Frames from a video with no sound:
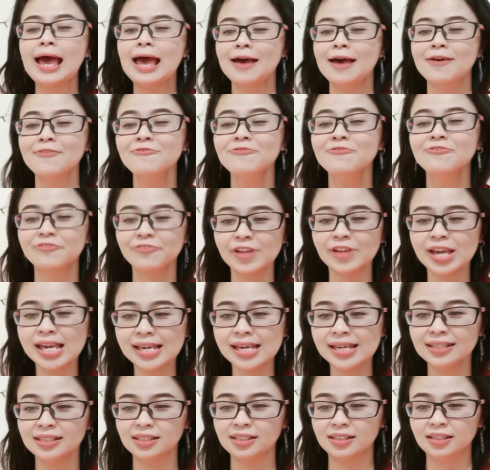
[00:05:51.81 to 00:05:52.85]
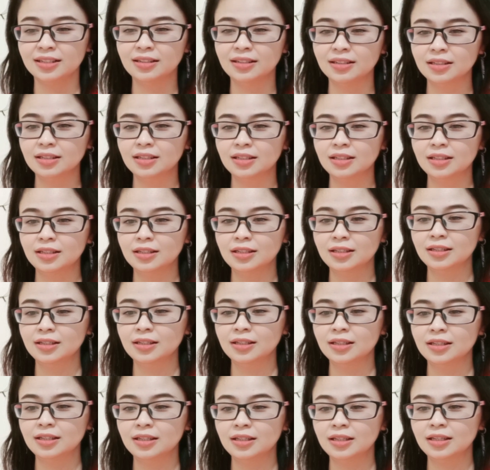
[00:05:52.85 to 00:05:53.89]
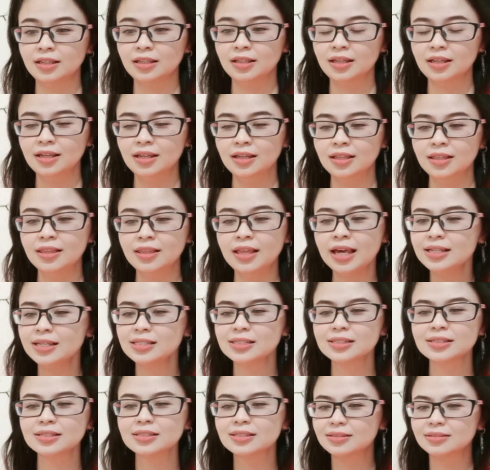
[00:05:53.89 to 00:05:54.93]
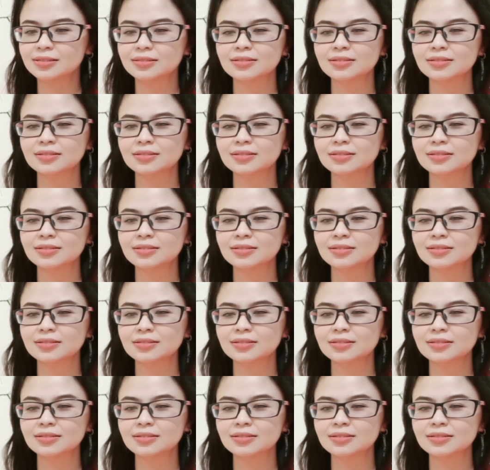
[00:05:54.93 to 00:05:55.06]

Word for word: MV. They